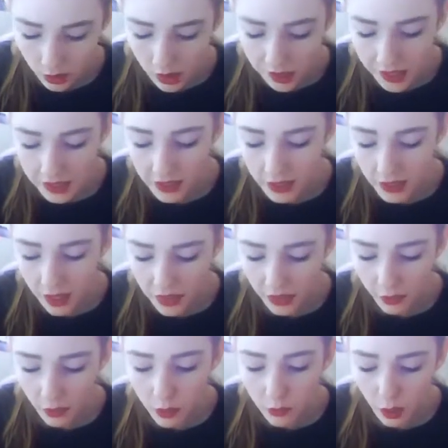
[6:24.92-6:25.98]
doesn't say i think
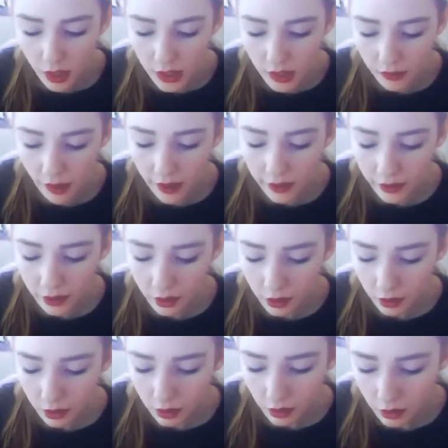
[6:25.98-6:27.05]
it was bronze fire
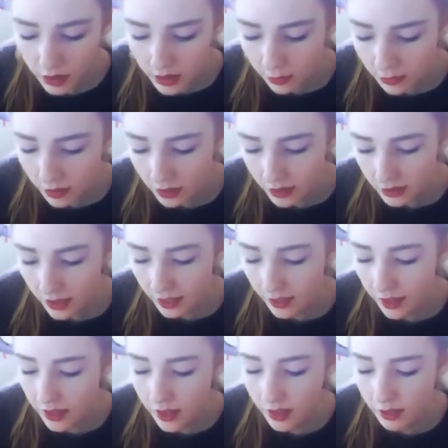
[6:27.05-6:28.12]
or something like that
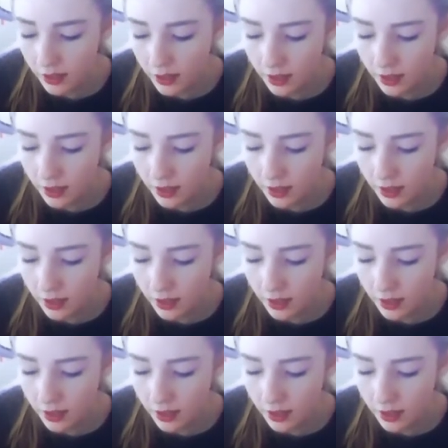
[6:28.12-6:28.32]
and then